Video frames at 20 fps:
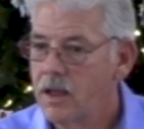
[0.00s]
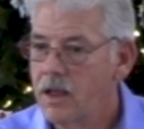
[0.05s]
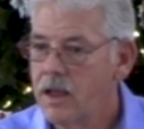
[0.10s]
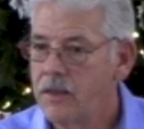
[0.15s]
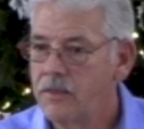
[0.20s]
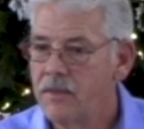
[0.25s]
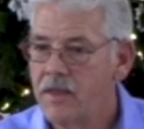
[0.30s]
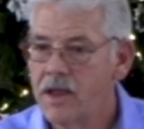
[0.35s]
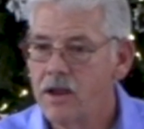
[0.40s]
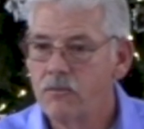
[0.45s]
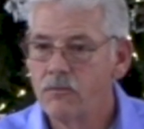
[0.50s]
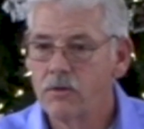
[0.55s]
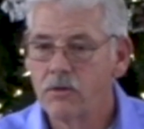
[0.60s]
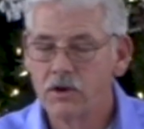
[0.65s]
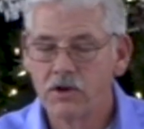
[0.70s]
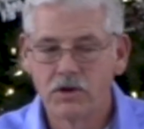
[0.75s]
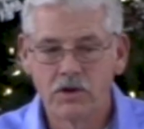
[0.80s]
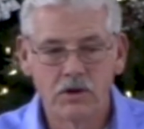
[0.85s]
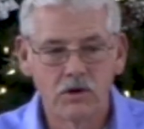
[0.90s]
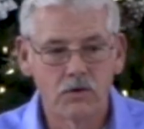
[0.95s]
And they were
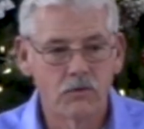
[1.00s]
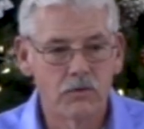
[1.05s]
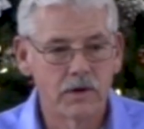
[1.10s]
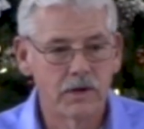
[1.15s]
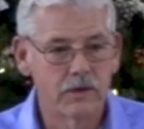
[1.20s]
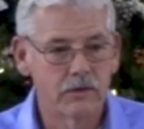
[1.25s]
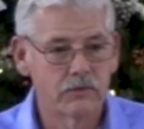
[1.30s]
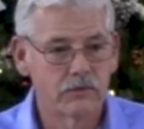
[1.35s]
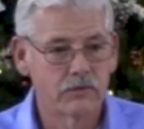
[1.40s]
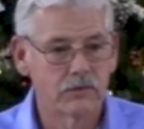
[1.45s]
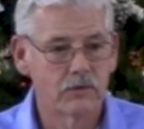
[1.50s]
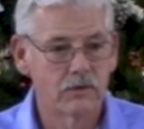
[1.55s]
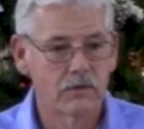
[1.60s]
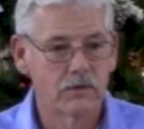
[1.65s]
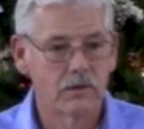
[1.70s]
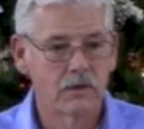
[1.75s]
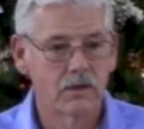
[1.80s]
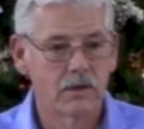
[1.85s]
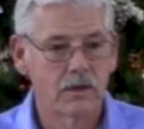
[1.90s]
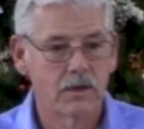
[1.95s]
curious
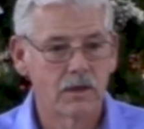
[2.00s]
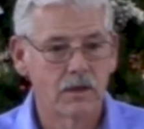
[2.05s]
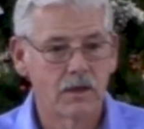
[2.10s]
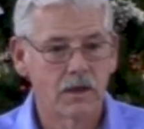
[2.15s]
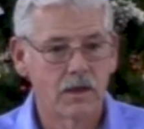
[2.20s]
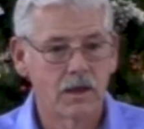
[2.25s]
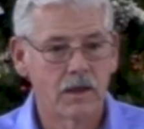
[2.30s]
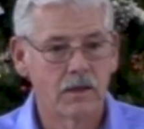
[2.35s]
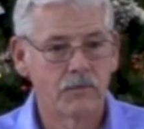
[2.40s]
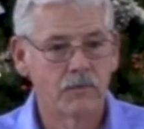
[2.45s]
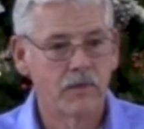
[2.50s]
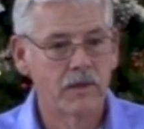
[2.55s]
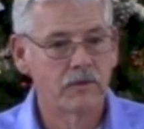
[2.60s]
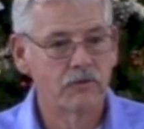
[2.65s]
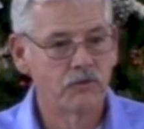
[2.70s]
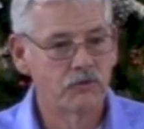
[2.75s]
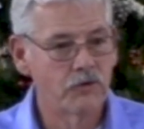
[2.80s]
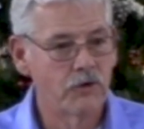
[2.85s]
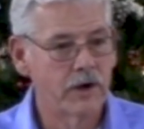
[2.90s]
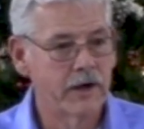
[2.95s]
and they
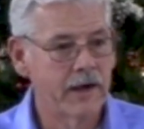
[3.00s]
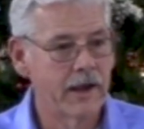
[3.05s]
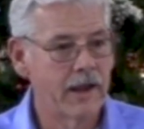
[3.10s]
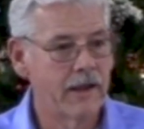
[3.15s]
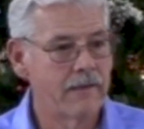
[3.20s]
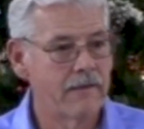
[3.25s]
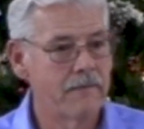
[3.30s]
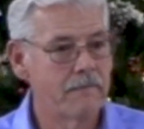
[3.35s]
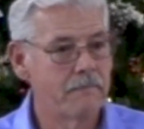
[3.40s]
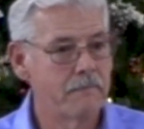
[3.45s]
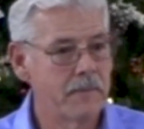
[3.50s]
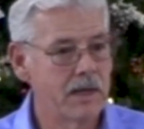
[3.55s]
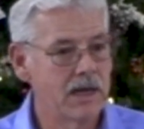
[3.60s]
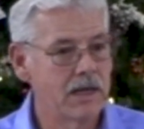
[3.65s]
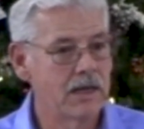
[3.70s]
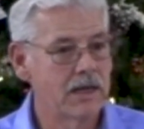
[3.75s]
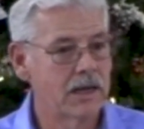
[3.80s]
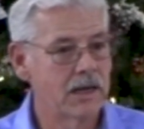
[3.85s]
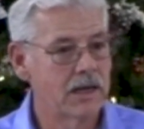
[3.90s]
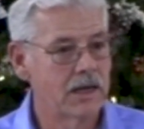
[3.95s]
struck out
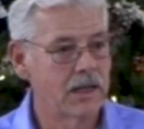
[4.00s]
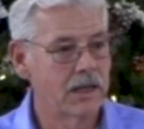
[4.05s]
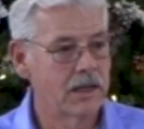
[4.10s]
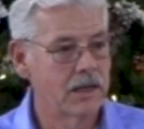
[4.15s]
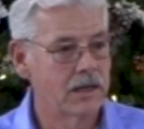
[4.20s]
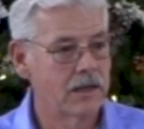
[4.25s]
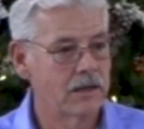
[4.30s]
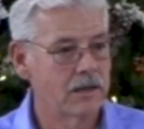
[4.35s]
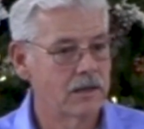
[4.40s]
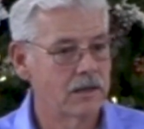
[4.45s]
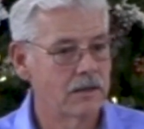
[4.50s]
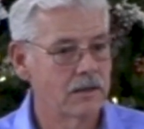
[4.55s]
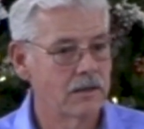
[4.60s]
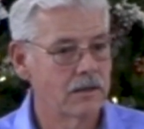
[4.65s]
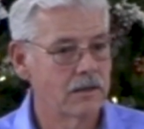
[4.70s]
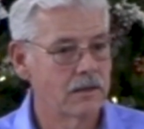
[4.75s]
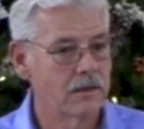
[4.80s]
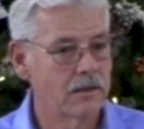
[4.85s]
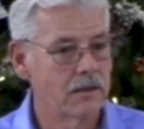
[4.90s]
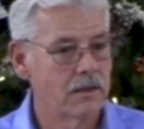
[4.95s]
immediately.
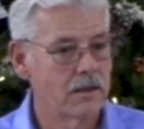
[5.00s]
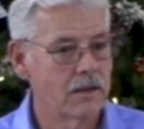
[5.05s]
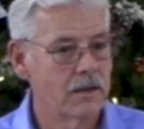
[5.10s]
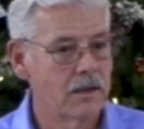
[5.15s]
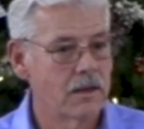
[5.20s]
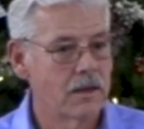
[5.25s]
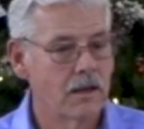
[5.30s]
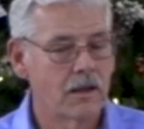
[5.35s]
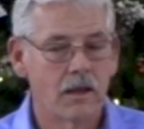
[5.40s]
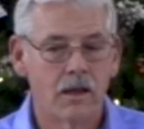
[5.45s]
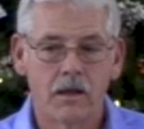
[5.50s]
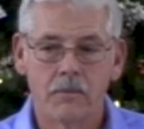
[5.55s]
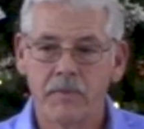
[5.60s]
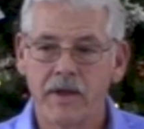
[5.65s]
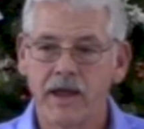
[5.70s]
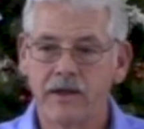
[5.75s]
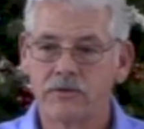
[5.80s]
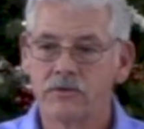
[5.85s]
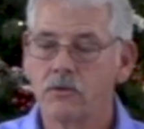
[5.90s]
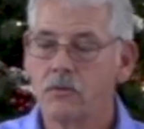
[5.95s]
Uh,
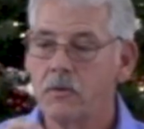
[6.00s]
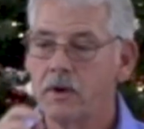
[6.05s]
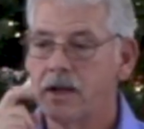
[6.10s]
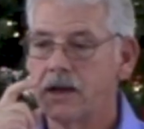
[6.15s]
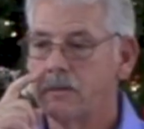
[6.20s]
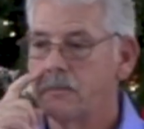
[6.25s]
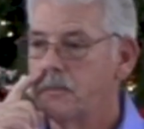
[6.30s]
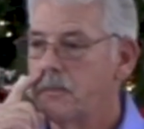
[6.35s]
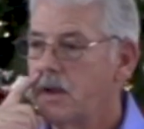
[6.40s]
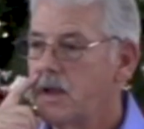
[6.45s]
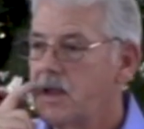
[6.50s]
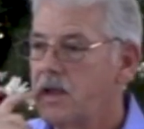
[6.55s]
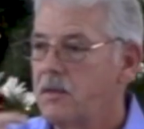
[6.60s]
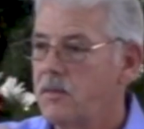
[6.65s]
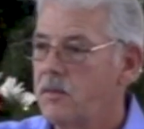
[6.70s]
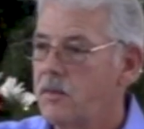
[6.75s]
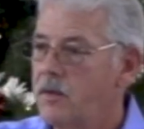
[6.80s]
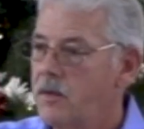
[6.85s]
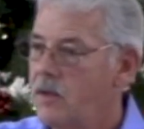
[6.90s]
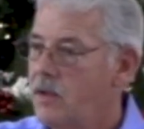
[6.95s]
Pastor Wayne
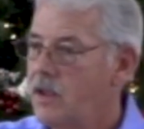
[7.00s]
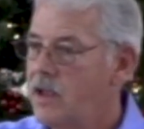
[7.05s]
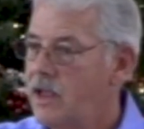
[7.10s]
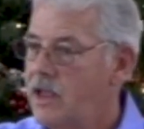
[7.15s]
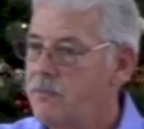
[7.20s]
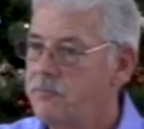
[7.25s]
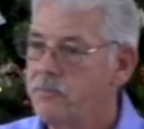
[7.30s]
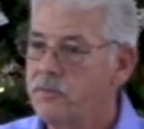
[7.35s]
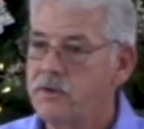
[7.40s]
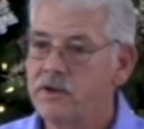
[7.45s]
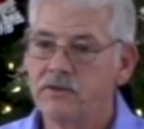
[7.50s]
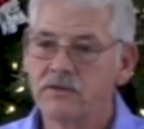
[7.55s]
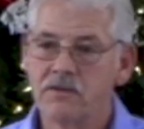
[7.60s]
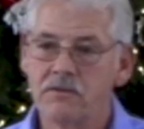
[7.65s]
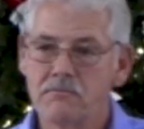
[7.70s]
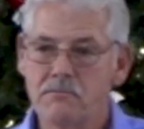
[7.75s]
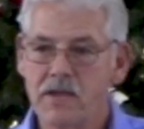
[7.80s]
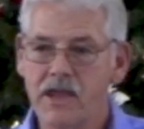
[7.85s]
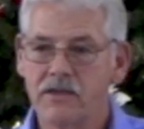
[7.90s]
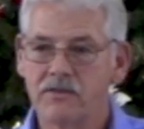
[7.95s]
uh, had preached
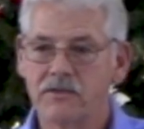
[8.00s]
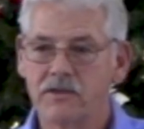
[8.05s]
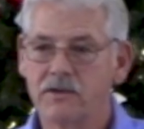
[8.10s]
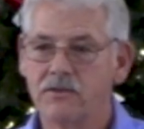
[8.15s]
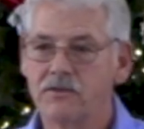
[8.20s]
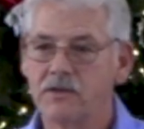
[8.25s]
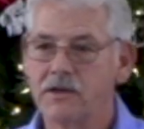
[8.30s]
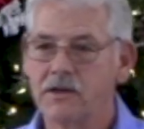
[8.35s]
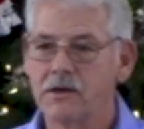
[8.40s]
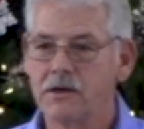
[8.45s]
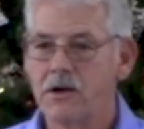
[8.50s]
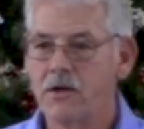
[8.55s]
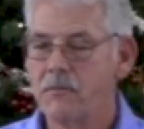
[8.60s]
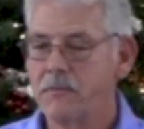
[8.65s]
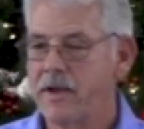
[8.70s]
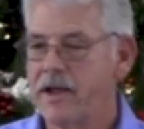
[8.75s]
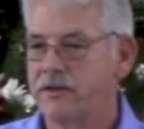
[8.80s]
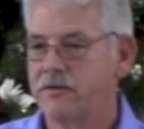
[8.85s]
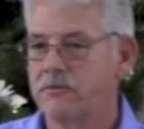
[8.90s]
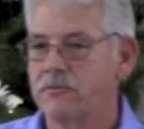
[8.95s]
the message, and you know,
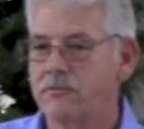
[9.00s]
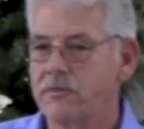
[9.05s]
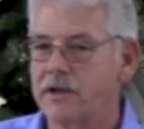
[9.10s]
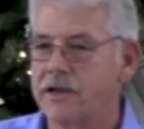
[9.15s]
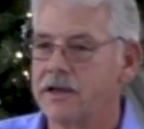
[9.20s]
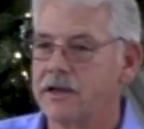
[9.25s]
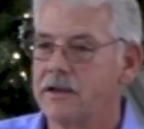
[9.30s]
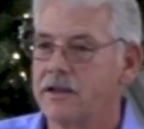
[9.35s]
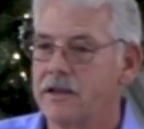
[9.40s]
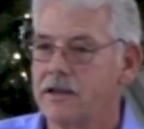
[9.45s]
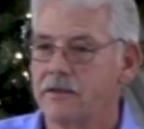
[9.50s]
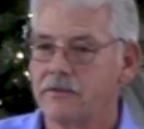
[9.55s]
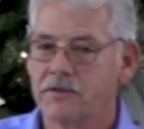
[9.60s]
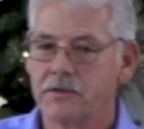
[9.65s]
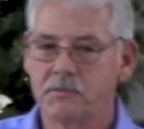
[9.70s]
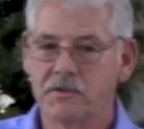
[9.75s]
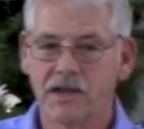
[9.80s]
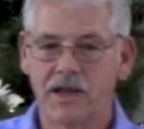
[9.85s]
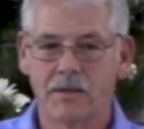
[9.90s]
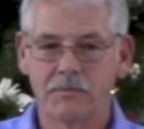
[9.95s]
Pastor Wayne
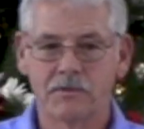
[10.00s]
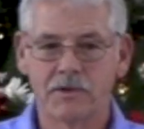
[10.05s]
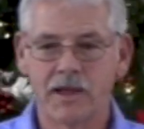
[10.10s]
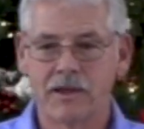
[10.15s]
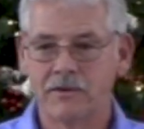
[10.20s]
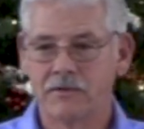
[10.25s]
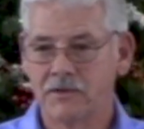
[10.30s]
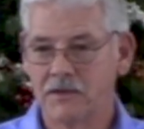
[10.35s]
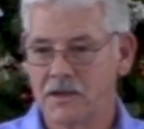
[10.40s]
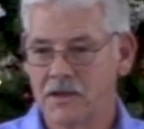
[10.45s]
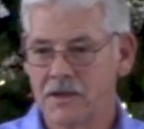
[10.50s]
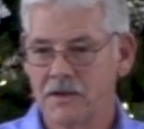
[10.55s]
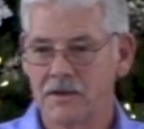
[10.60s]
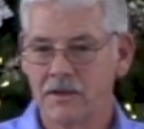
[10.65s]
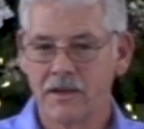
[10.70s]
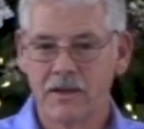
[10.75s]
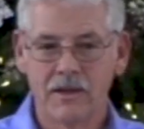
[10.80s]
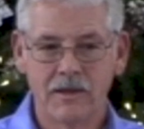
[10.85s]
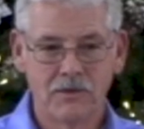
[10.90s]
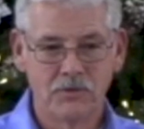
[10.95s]
sometimes likes to
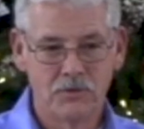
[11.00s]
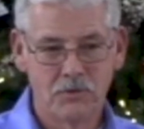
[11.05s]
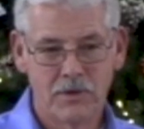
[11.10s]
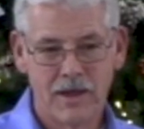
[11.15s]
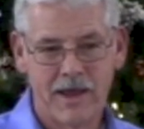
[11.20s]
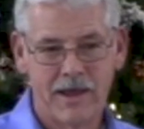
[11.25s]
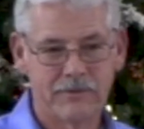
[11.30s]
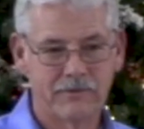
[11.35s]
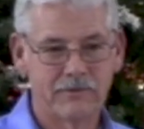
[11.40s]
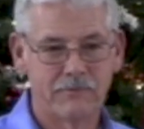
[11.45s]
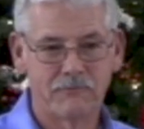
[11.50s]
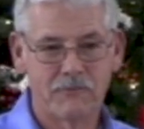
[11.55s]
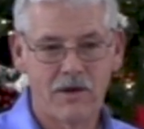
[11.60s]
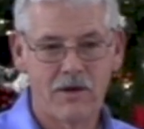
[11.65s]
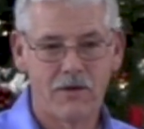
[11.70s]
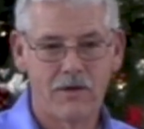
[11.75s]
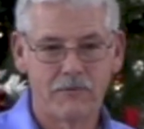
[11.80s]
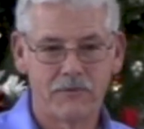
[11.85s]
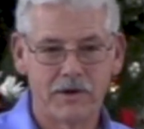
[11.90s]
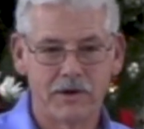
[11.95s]
get you guys
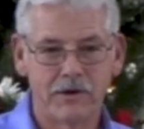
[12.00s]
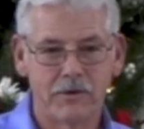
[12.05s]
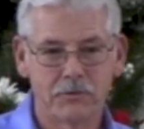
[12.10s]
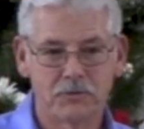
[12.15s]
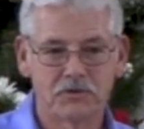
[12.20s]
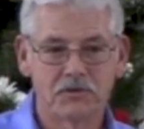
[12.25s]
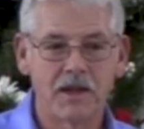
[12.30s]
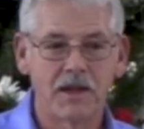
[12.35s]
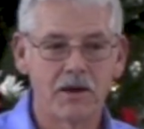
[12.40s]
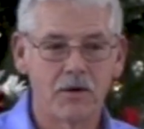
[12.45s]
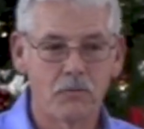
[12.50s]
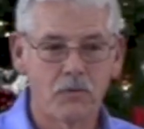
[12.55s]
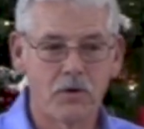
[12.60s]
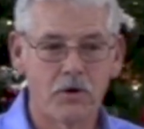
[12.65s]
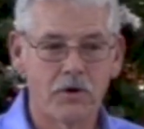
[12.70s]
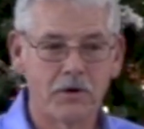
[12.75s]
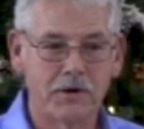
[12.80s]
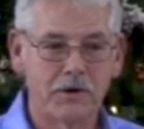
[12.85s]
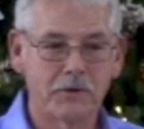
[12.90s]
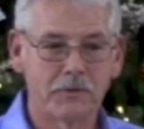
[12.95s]
involved, and he'll say a
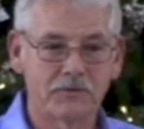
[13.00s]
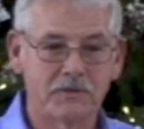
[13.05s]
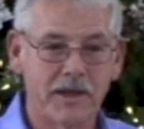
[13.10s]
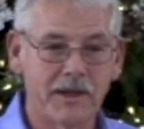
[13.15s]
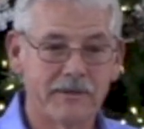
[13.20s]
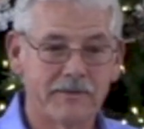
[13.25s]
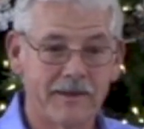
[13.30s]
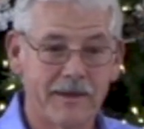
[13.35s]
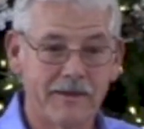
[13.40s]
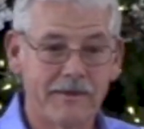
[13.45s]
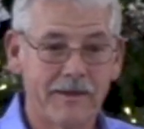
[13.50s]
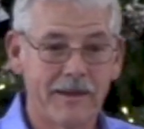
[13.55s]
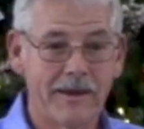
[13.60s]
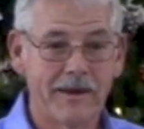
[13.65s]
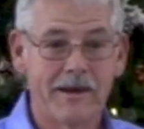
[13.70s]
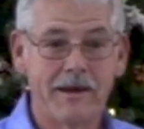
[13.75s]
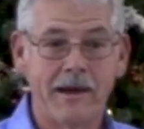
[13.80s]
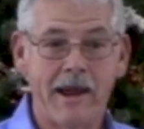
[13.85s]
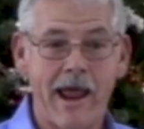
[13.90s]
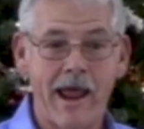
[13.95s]
word and he'll say, say,
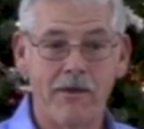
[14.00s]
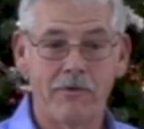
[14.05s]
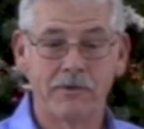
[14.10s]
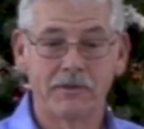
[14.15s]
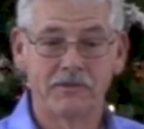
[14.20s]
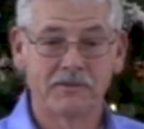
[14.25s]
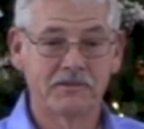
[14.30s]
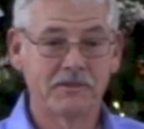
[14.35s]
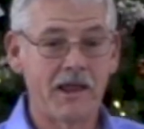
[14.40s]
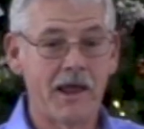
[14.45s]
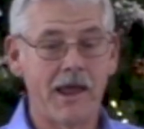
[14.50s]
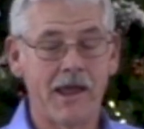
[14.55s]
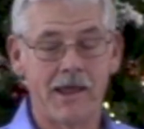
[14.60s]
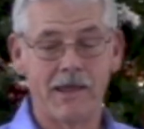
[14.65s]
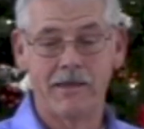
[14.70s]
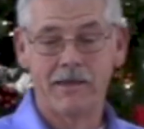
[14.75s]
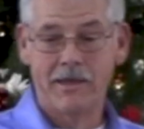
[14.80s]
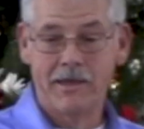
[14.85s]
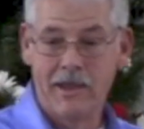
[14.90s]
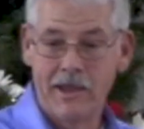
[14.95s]
now
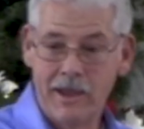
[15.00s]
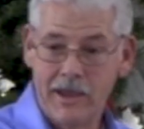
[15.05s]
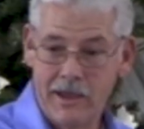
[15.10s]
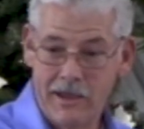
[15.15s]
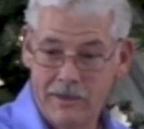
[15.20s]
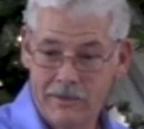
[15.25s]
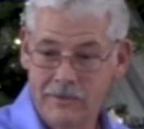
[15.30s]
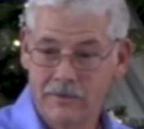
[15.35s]
say, eh,